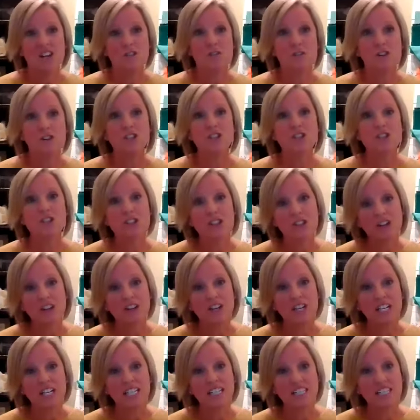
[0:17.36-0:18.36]
for
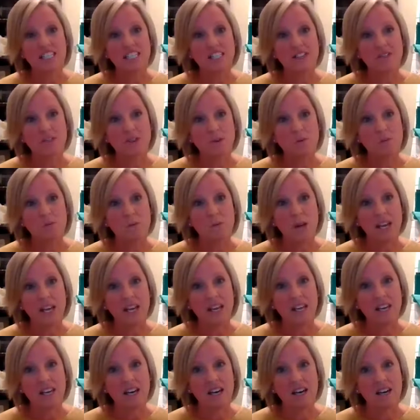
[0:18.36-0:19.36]
sure it's a different
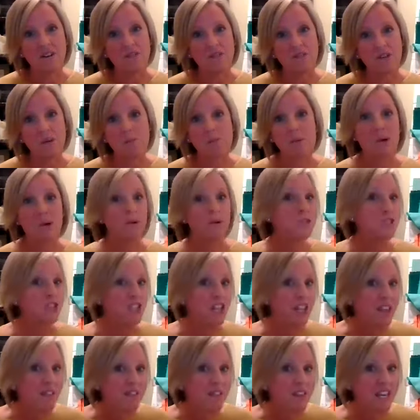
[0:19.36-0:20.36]
way of
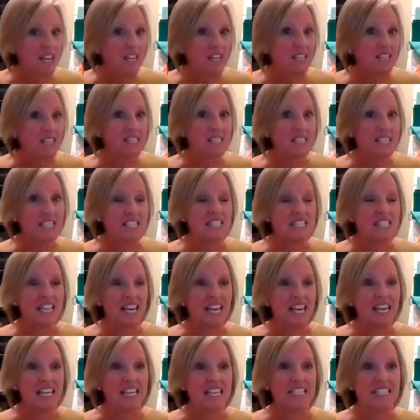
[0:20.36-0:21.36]
approaching things these
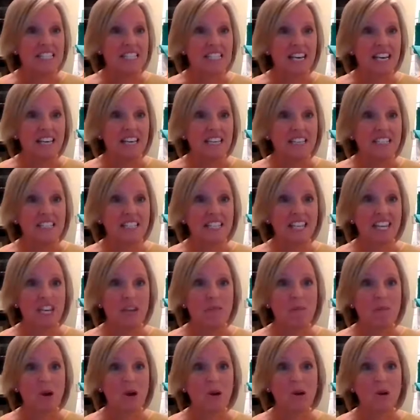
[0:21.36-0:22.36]
days to
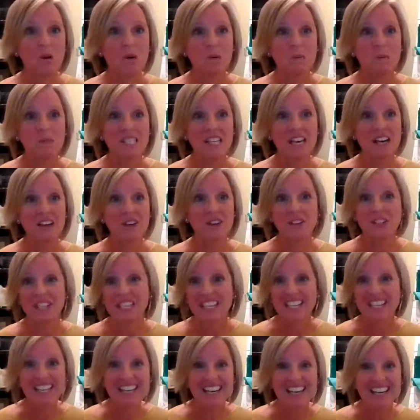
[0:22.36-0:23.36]
keep our homes
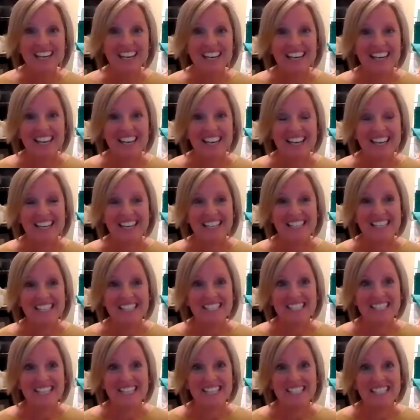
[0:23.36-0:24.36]
healthy and
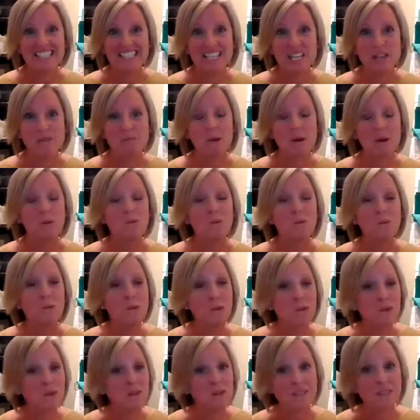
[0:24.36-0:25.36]
to keep our
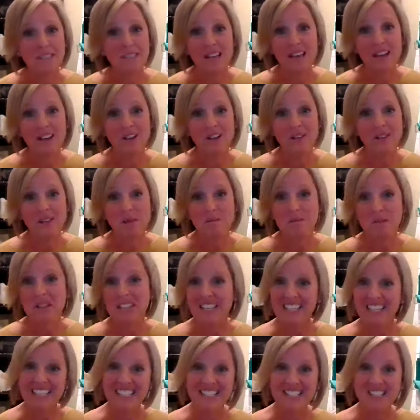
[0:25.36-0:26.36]
world a healthy
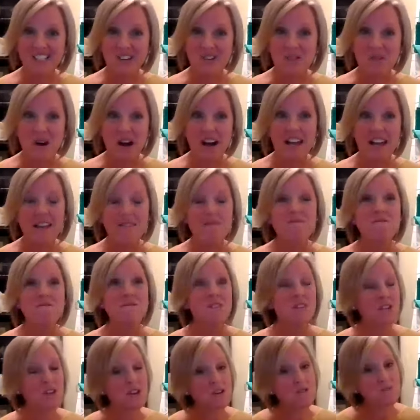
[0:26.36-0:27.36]
place. So I am
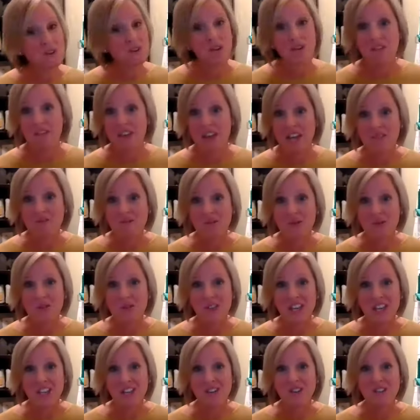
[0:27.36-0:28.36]
very, very thankful
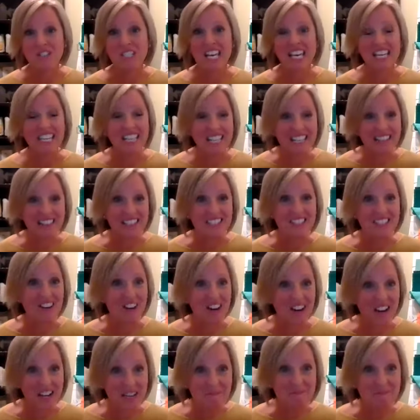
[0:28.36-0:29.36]
that you're taking the
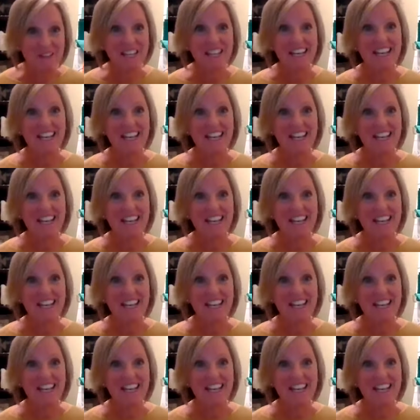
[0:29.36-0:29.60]
time